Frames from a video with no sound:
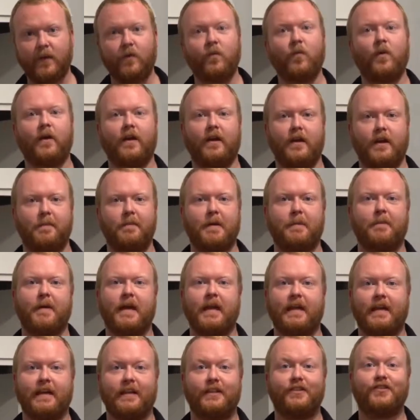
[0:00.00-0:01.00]
we're going to be
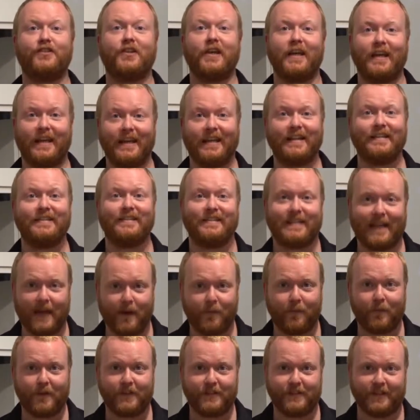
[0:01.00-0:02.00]
making chicken
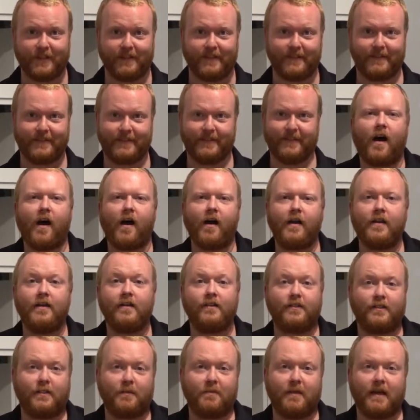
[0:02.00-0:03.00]
sandwiches. I
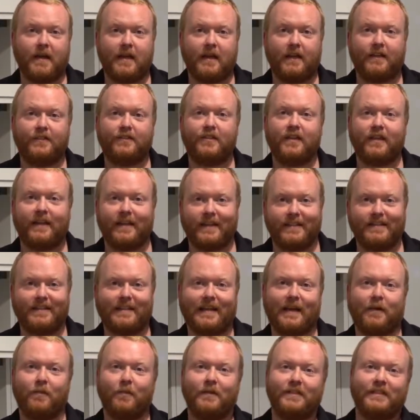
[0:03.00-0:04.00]
used to make chicken
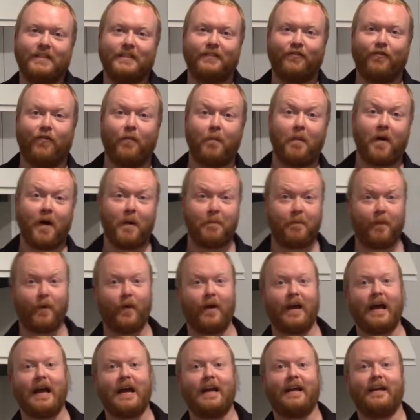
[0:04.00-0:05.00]
sandwiches for my boy
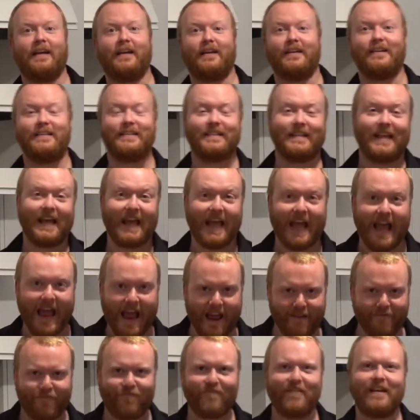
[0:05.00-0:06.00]
Angus
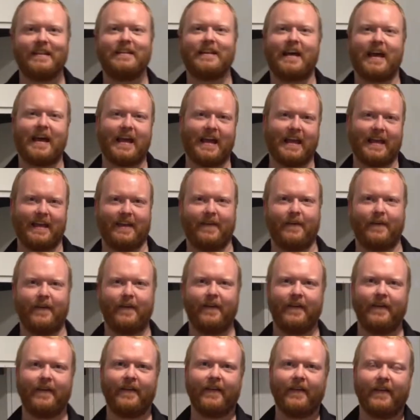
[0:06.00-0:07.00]
every day
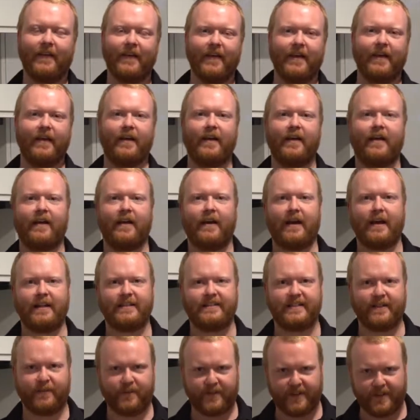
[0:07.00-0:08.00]

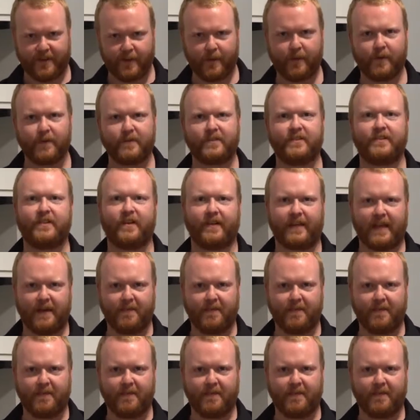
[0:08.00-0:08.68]
until the courts took